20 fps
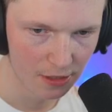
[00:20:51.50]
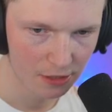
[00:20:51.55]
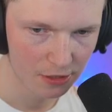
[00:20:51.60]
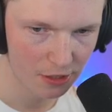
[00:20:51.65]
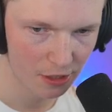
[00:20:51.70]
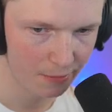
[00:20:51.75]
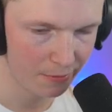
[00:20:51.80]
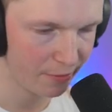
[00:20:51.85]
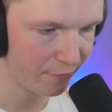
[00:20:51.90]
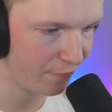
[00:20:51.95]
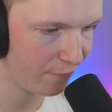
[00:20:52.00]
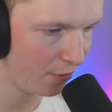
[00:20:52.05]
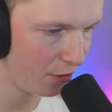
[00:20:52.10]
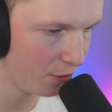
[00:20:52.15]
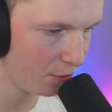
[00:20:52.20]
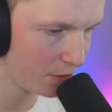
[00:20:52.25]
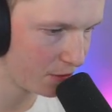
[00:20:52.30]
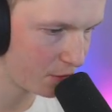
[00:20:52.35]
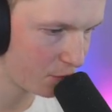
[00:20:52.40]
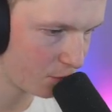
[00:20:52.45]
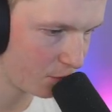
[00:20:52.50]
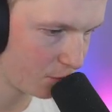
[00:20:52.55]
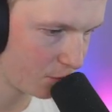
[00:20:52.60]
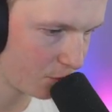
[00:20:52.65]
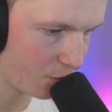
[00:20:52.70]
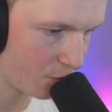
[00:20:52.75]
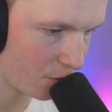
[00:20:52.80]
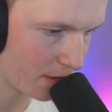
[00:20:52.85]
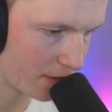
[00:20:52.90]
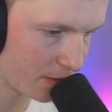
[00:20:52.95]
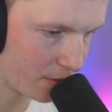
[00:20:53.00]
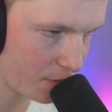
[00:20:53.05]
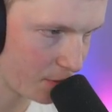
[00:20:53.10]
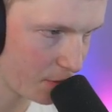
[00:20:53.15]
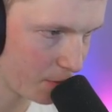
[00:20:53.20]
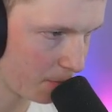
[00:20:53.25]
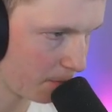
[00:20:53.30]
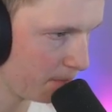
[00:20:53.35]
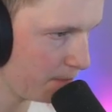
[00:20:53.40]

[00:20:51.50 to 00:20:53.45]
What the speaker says: So how many followers? Ooh, I don't know.